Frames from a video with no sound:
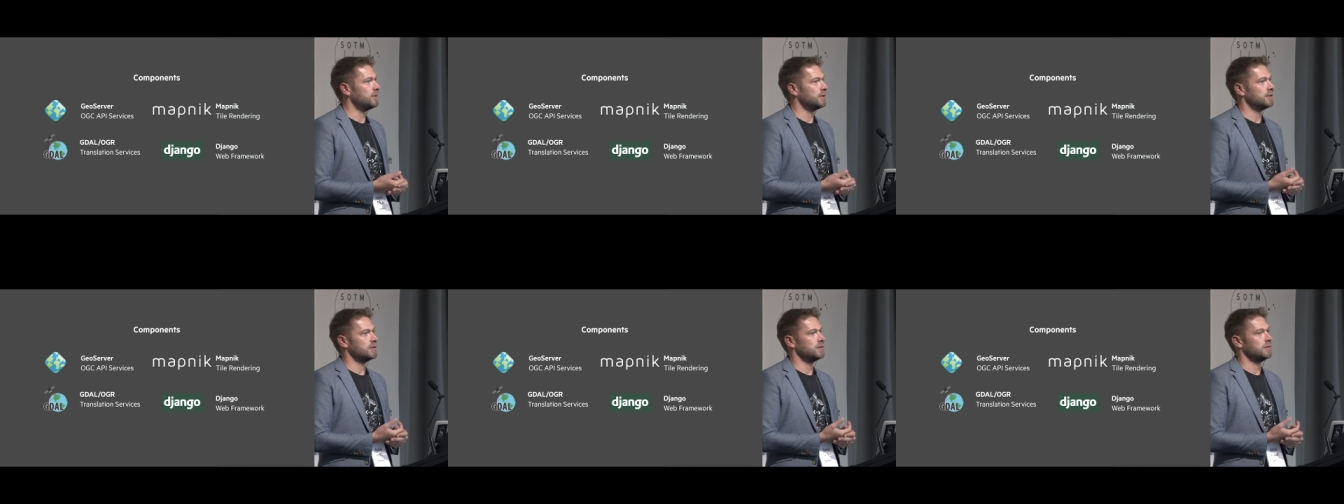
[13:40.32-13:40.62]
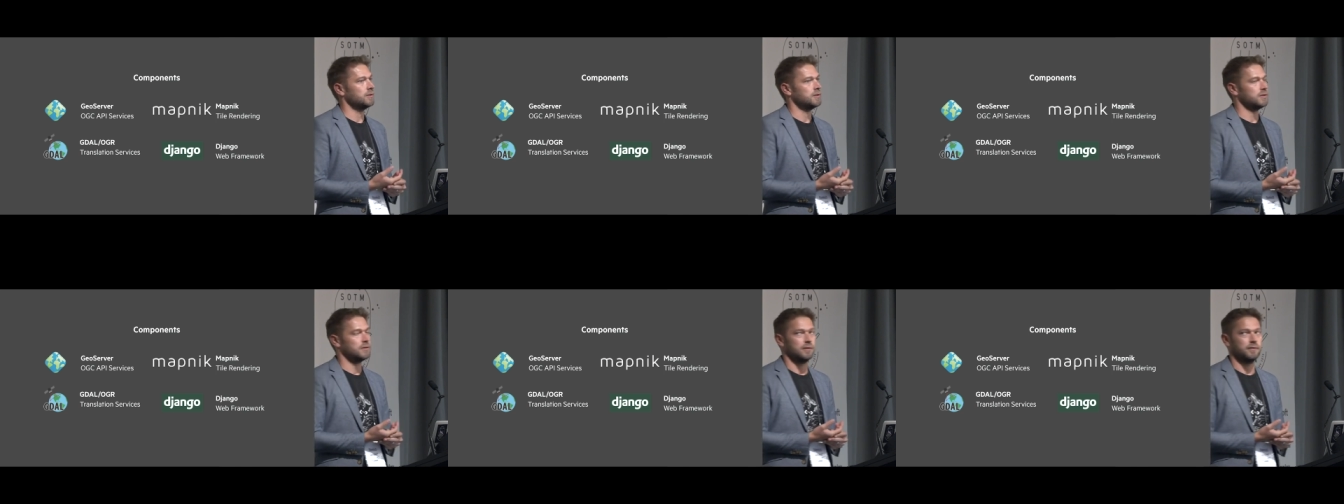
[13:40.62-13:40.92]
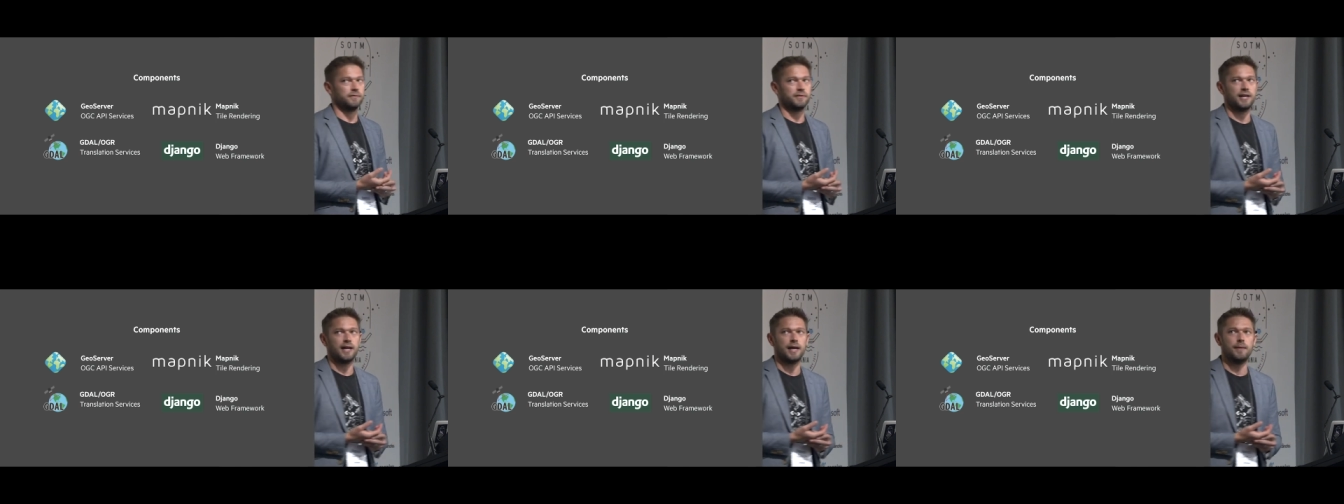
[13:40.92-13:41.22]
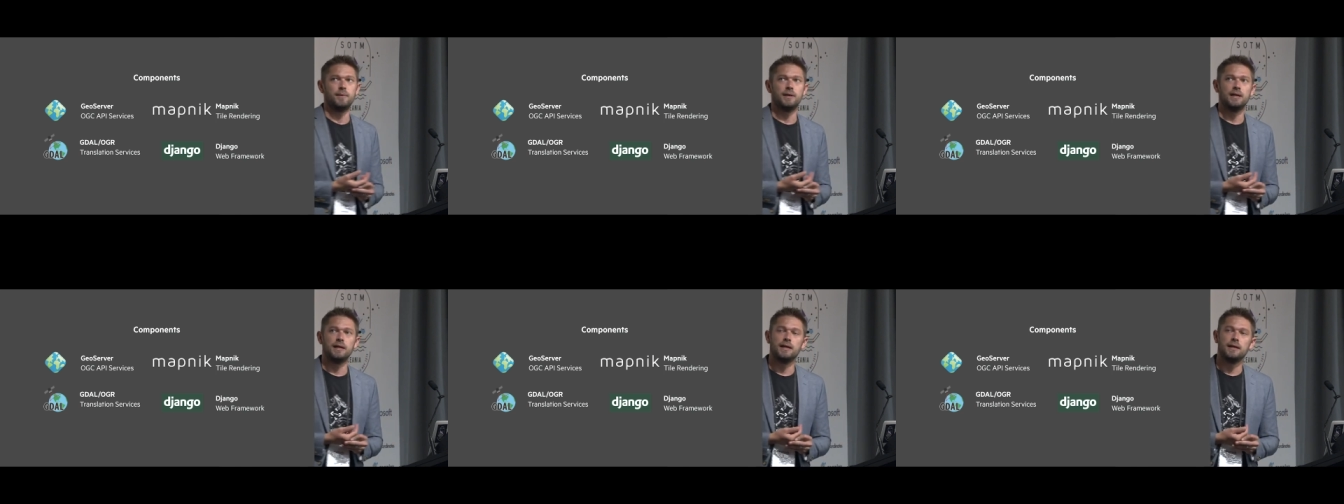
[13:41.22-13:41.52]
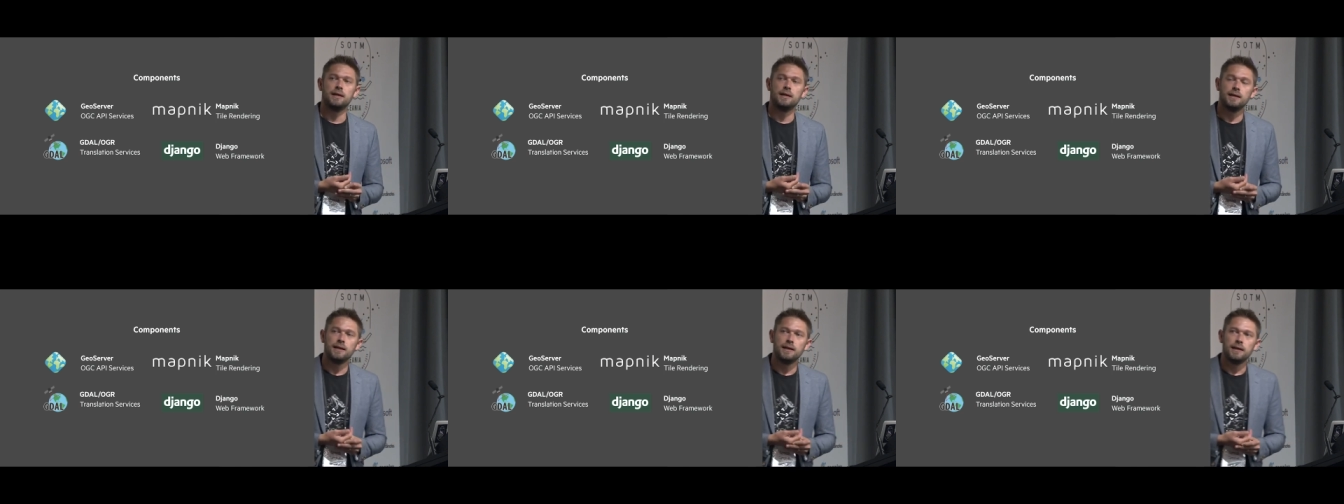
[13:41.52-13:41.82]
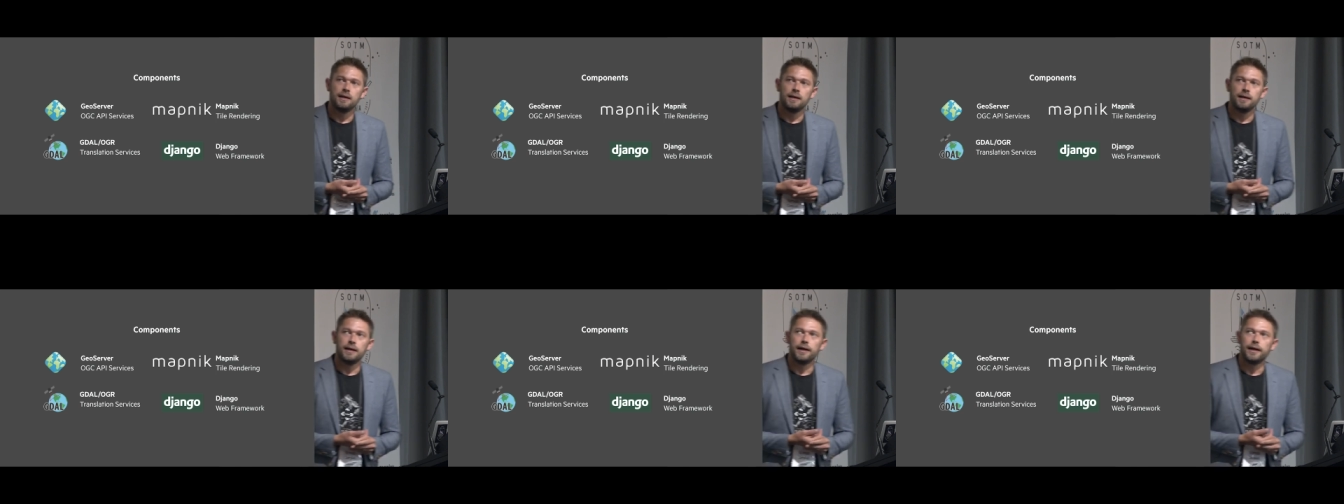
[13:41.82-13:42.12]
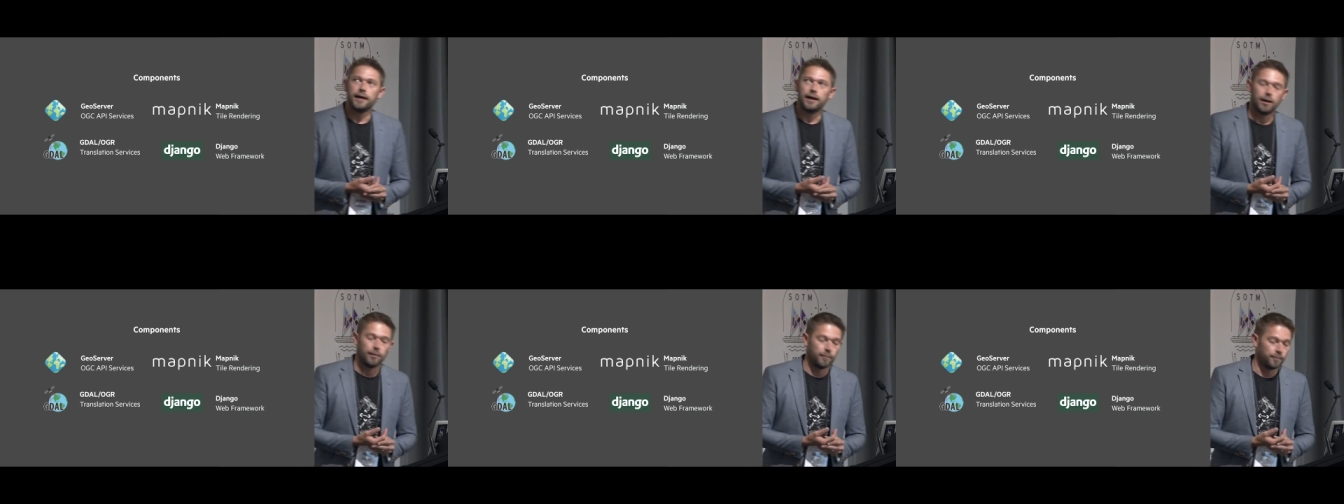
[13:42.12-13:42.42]
open source sort of time.
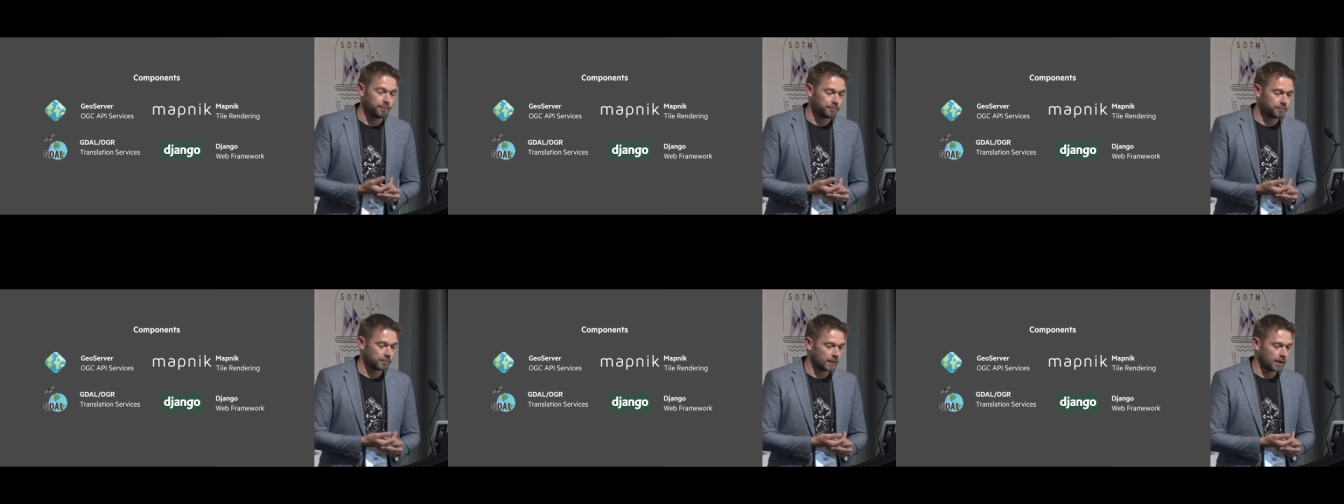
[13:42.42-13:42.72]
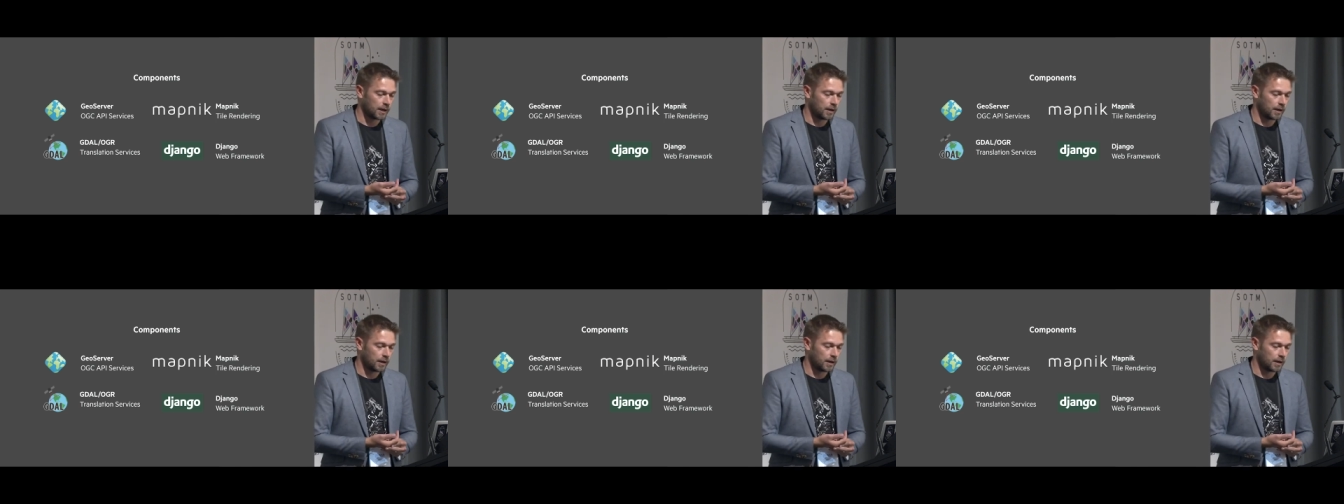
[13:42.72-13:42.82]
Um,